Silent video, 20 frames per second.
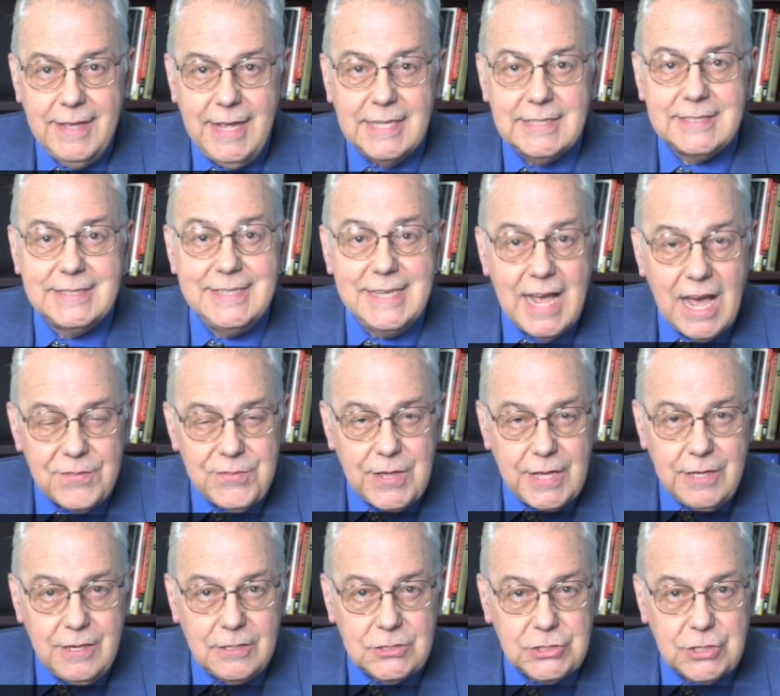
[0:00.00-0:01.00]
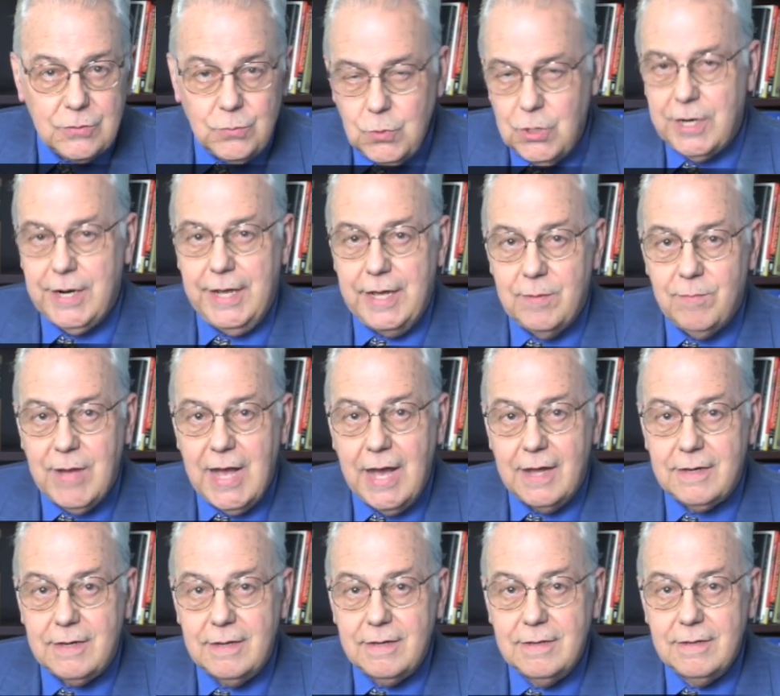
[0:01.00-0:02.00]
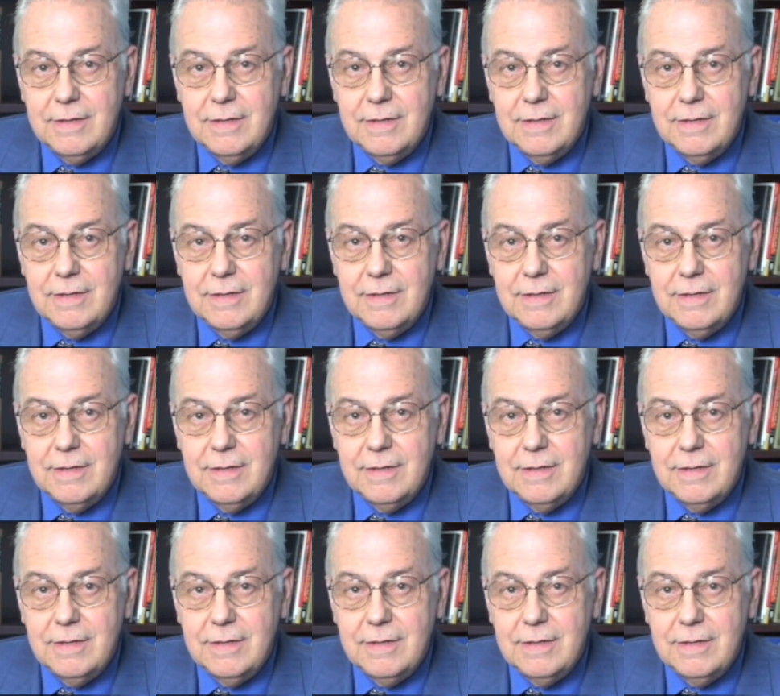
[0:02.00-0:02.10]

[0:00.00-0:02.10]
It's nothing you should worry about.